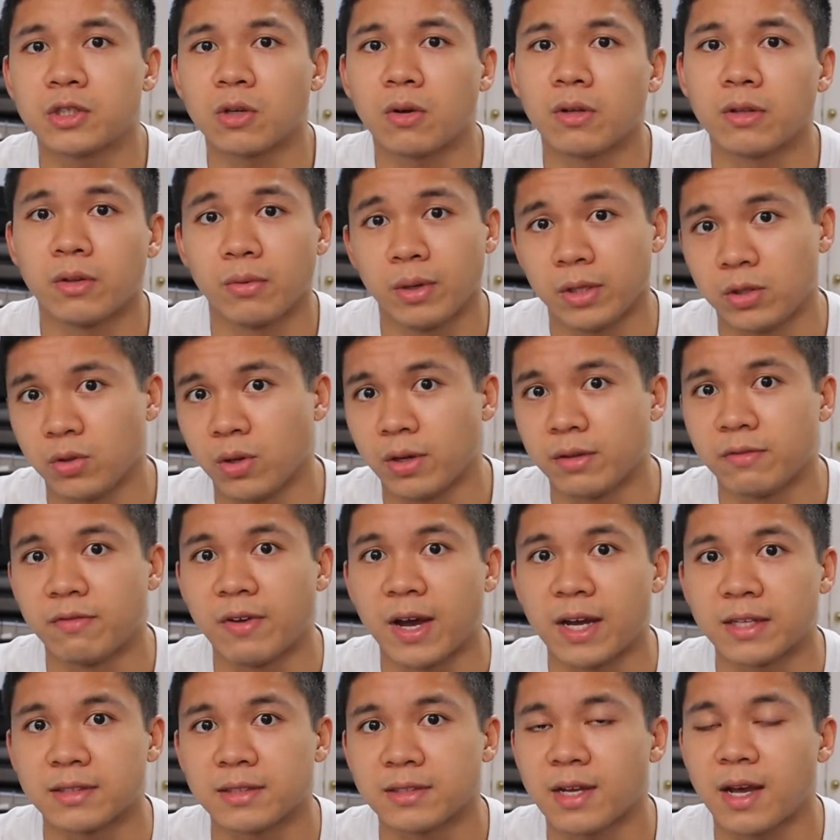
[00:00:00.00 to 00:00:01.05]
all the way to
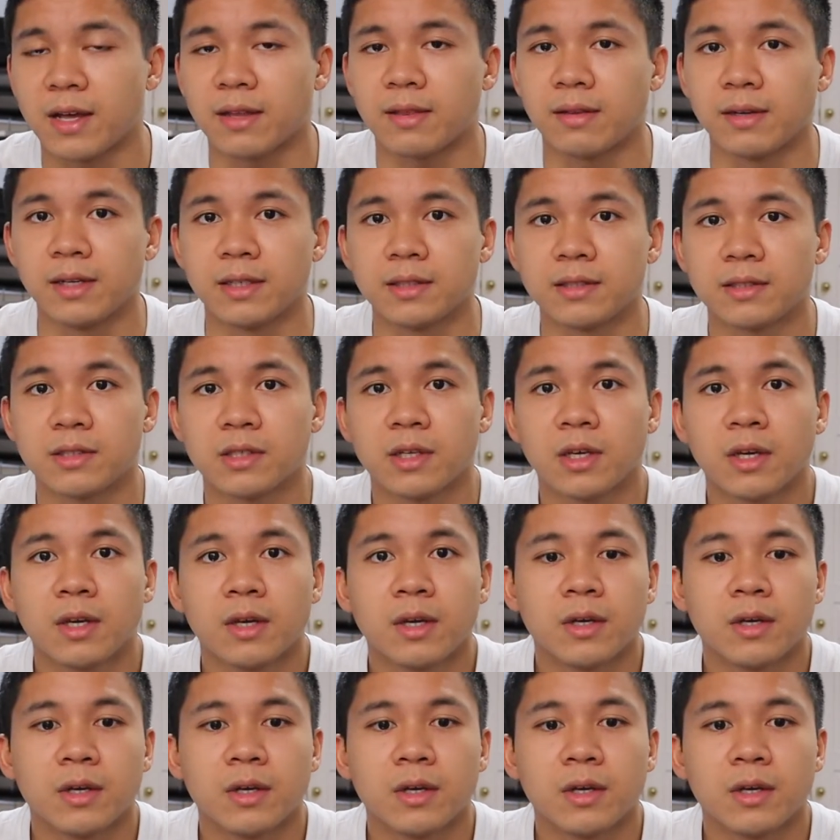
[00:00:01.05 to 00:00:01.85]
advanced athletes.